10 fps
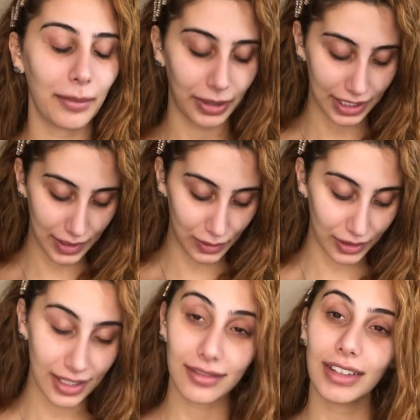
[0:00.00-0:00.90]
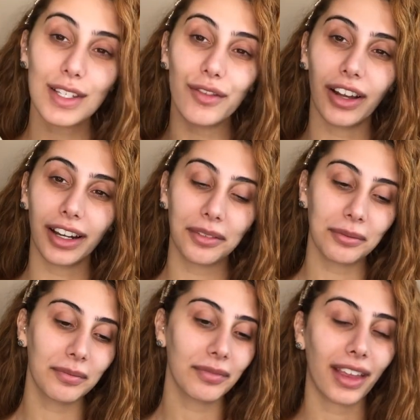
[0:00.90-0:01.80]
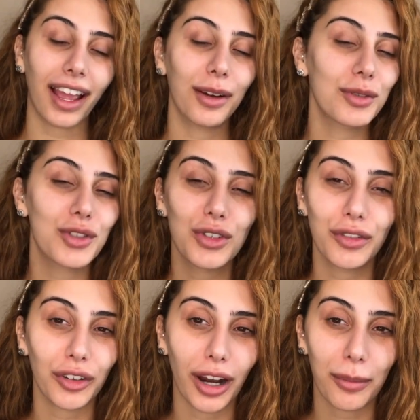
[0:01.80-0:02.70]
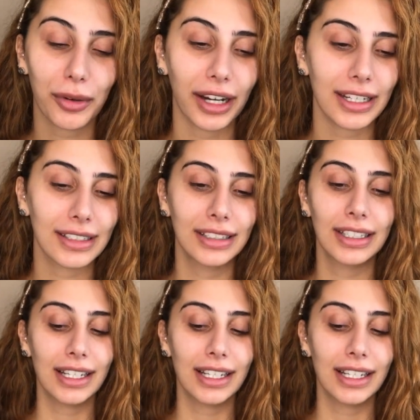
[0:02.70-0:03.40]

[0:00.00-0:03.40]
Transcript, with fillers: But it's good. It's fine. I was due for an upgrade.